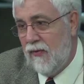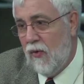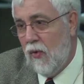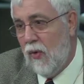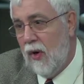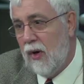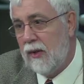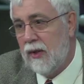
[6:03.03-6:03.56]

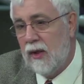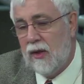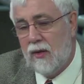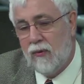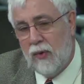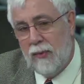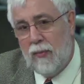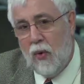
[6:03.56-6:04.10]
for
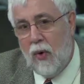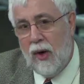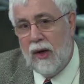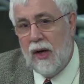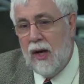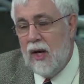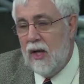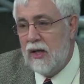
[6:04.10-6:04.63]
the
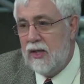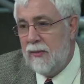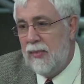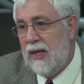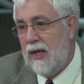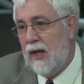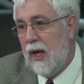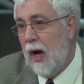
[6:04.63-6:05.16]
report to
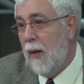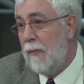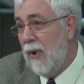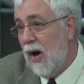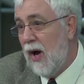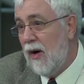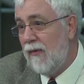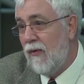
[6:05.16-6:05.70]
be
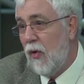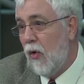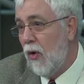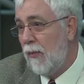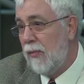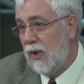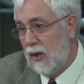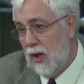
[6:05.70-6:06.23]
above
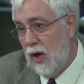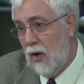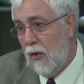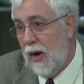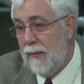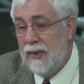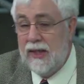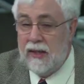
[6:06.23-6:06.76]
or
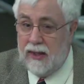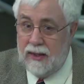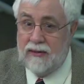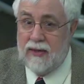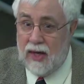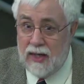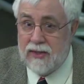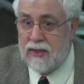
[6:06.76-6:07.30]
below. I mean,
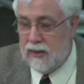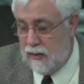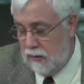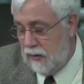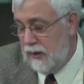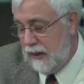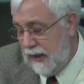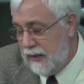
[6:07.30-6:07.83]
it does,
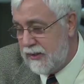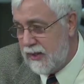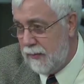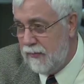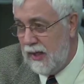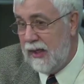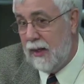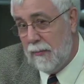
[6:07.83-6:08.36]
it ends
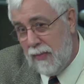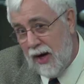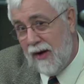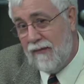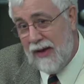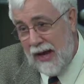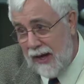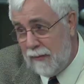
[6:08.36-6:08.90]
up being
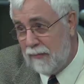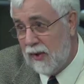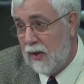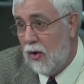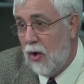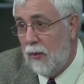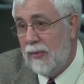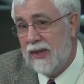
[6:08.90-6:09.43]
above and
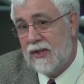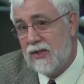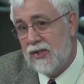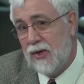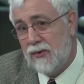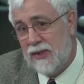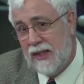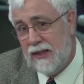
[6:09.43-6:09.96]
below, but
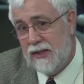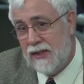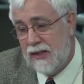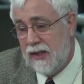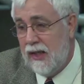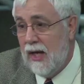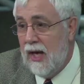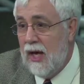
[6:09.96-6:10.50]
there's no
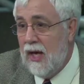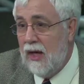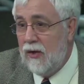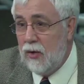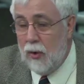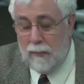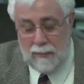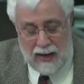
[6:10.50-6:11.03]
tendency,
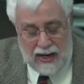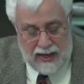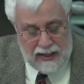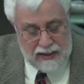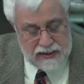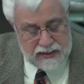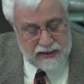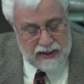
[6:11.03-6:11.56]
no
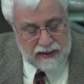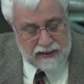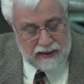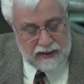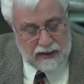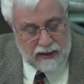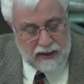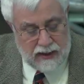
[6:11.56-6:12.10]
bias that
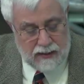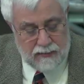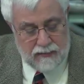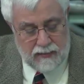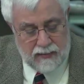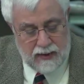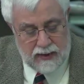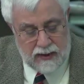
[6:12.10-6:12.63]
the, uh,
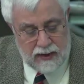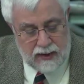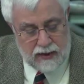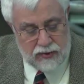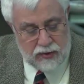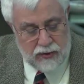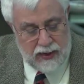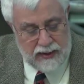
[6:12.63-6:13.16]

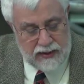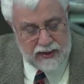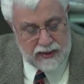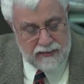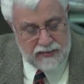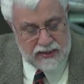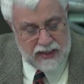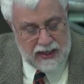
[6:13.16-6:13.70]
the trade
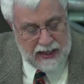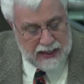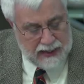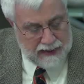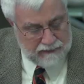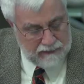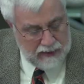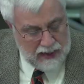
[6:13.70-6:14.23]
seems to
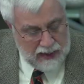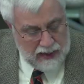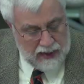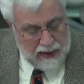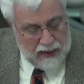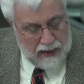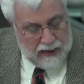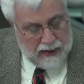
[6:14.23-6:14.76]
have.
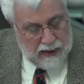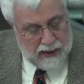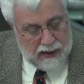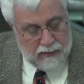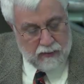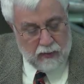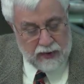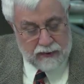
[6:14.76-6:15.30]

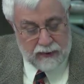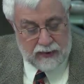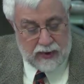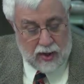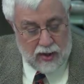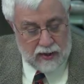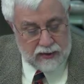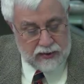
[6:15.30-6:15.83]
Uh, with
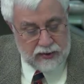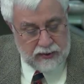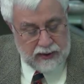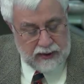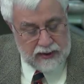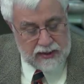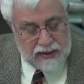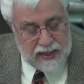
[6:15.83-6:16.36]
regard to
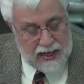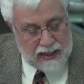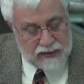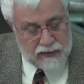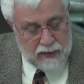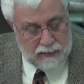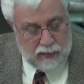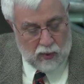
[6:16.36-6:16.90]
the
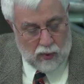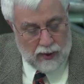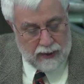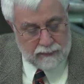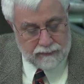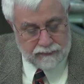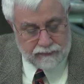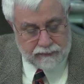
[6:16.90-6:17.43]
stocks report,